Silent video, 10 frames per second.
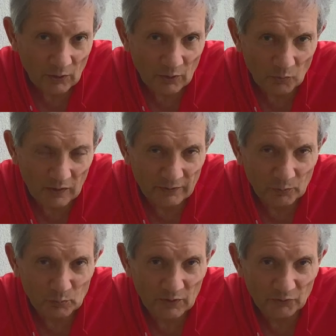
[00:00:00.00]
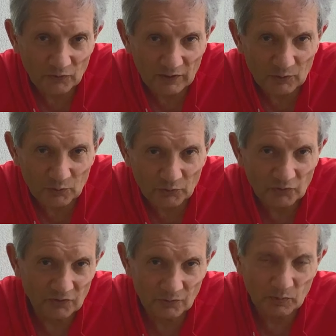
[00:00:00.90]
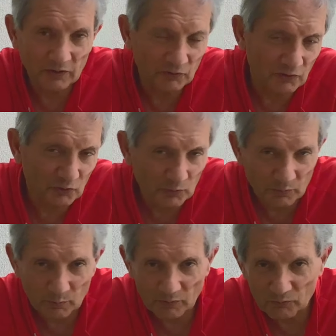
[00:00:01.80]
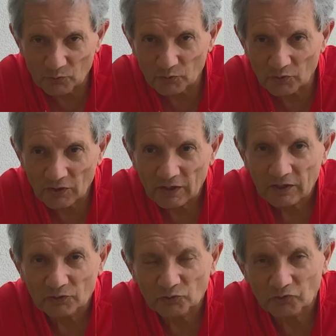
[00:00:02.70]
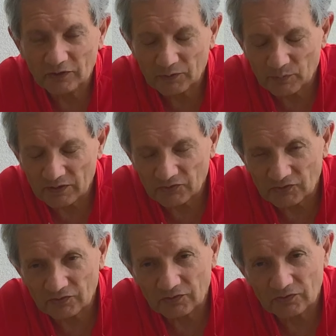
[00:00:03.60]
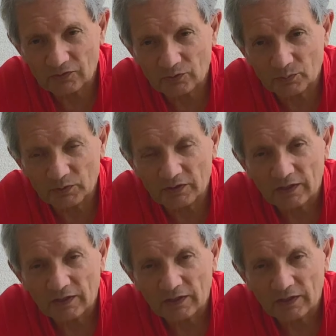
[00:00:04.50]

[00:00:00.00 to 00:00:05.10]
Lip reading: well-known par 3 course, and there's a par 3 tournament before usually the Masters tournament.